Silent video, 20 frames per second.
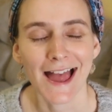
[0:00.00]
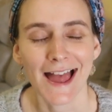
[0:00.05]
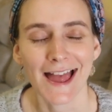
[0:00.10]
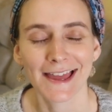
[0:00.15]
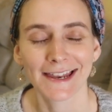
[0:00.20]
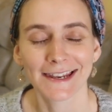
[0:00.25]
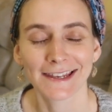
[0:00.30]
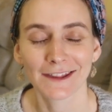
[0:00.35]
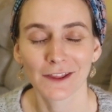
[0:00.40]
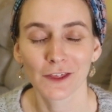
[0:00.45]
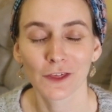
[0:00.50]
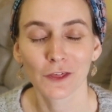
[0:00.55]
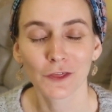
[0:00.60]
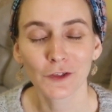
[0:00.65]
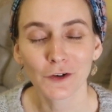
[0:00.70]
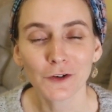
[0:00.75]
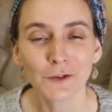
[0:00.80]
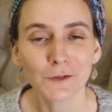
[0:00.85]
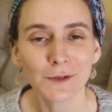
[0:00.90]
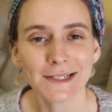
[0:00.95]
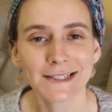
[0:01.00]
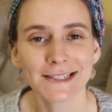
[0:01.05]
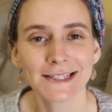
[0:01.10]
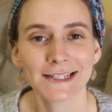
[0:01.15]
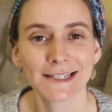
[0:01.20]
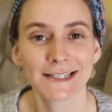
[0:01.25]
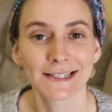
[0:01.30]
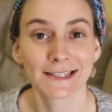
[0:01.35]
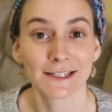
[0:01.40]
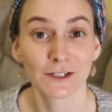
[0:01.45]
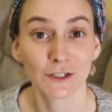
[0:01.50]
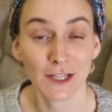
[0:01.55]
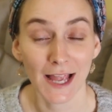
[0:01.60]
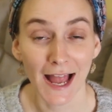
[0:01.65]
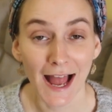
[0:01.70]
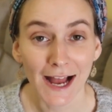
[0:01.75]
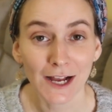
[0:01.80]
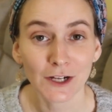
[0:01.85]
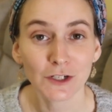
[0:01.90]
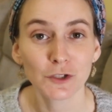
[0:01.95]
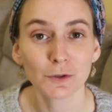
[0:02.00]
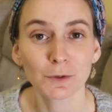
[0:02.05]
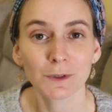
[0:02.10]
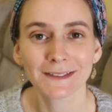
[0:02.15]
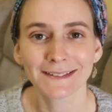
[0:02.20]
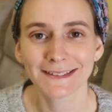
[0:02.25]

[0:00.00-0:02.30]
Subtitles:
And the third reason is there's actual